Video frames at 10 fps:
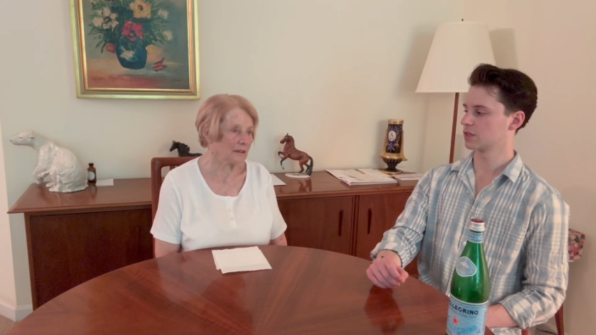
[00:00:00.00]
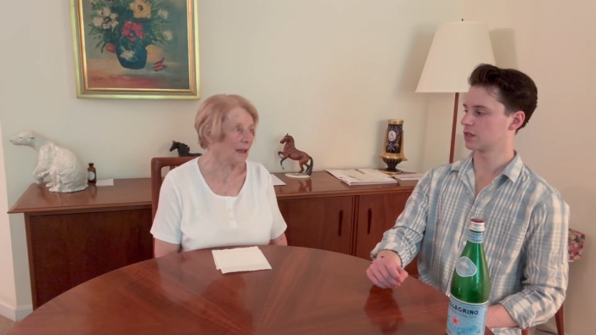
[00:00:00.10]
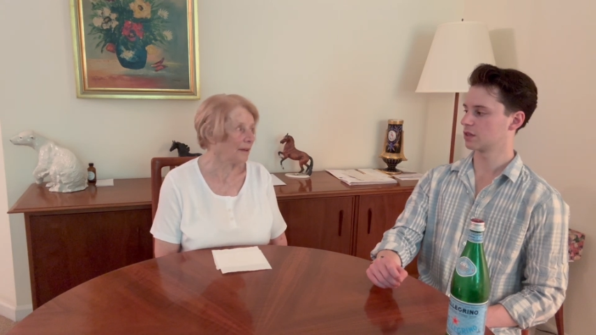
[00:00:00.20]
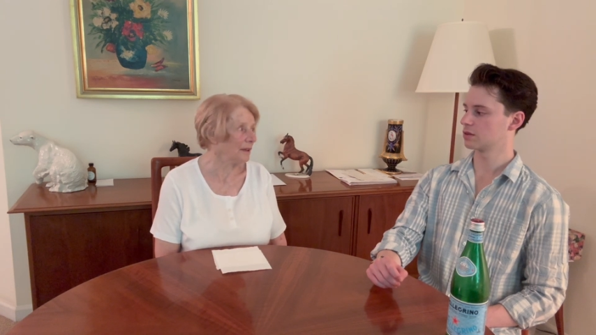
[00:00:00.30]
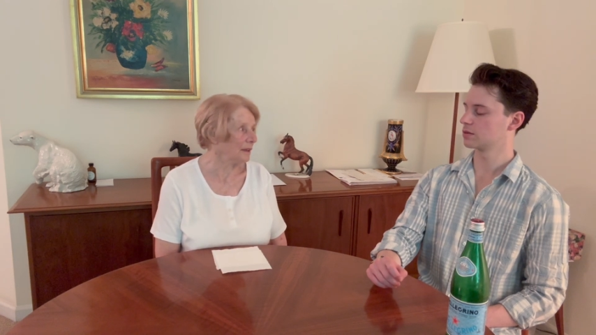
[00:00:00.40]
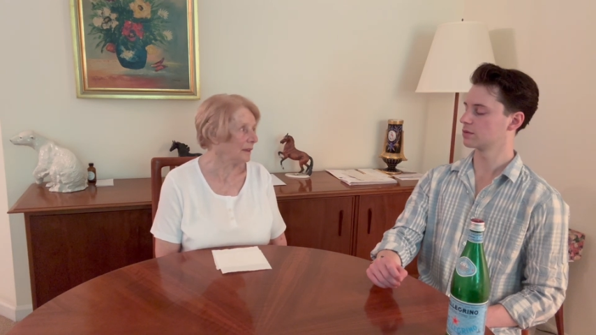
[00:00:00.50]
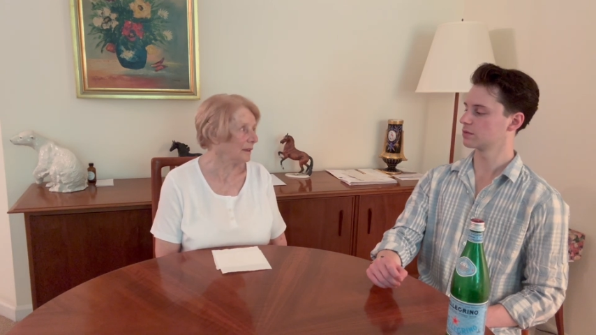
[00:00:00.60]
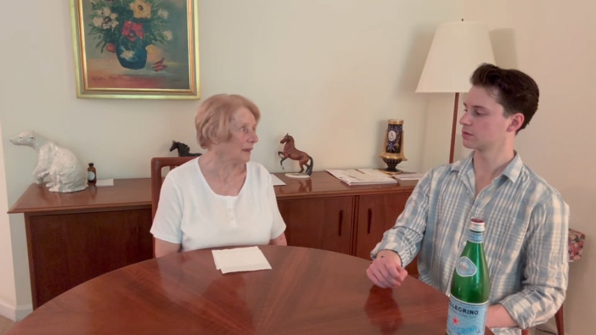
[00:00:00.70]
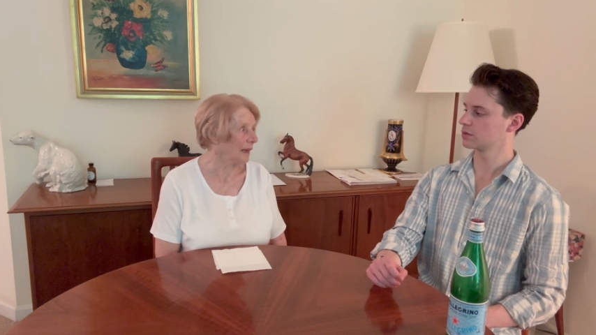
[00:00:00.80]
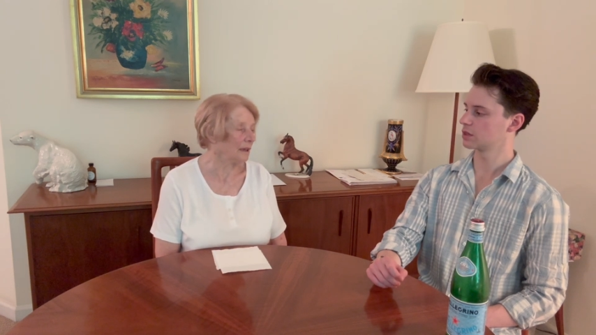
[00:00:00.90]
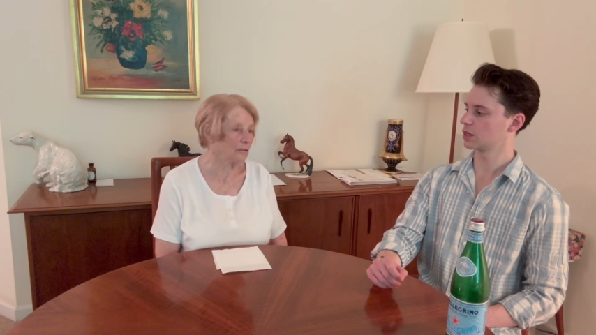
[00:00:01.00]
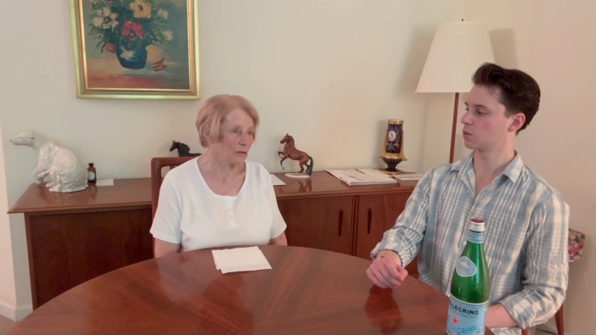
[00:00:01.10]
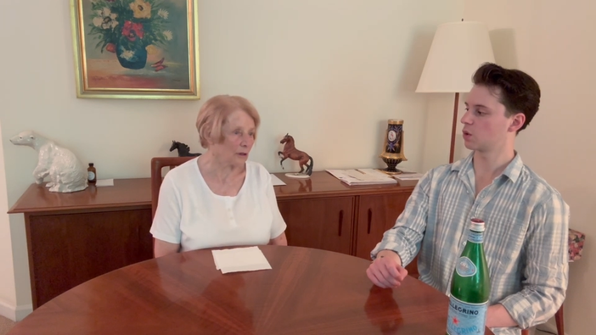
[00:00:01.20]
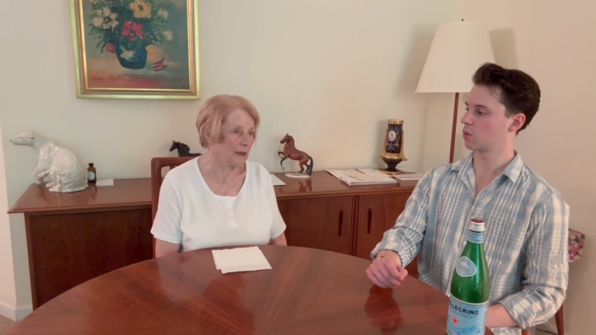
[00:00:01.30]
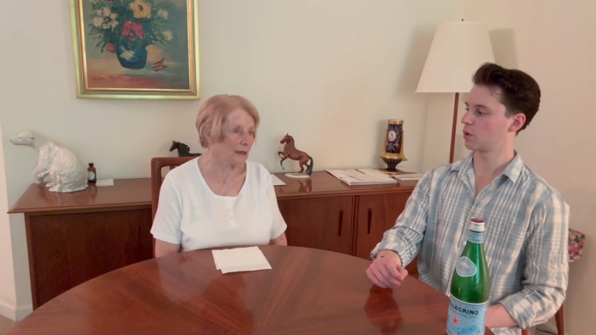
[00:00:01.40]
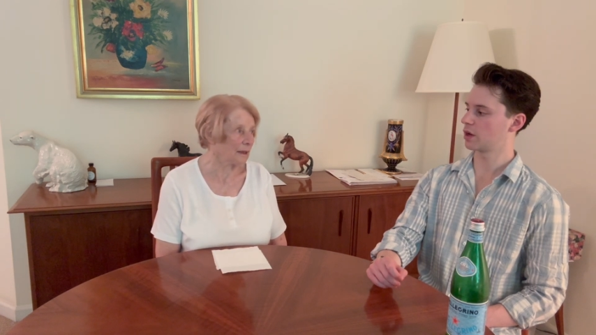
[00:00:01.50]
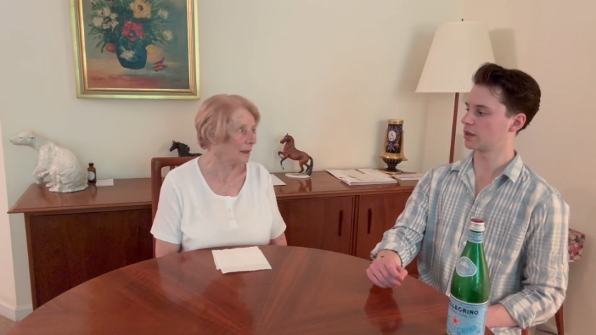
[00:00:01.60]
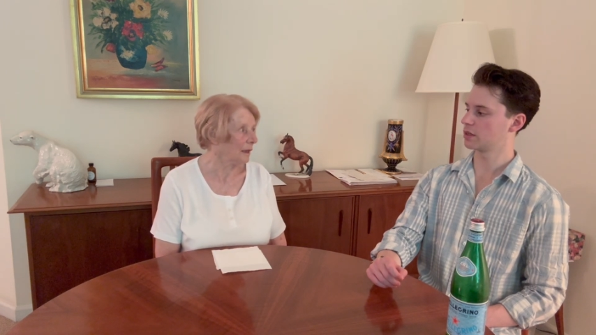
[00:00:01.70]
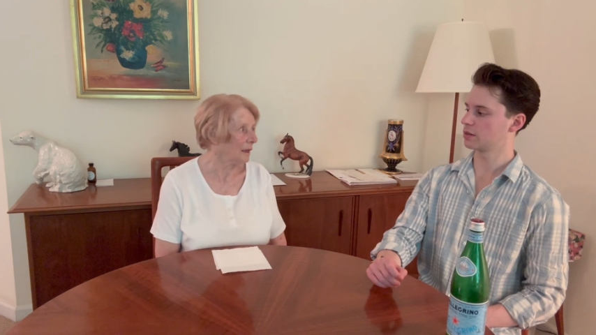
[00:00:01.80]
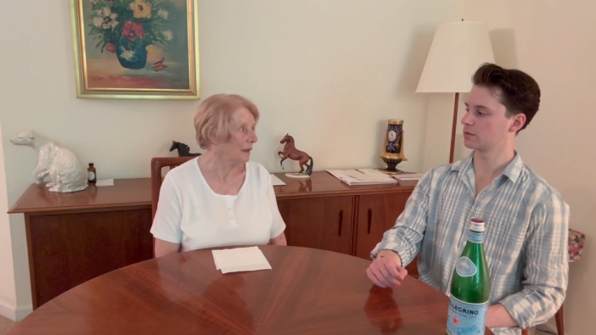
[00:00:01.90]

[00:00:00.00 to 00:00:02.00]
Speaker 1: None. Uh, in real, what way?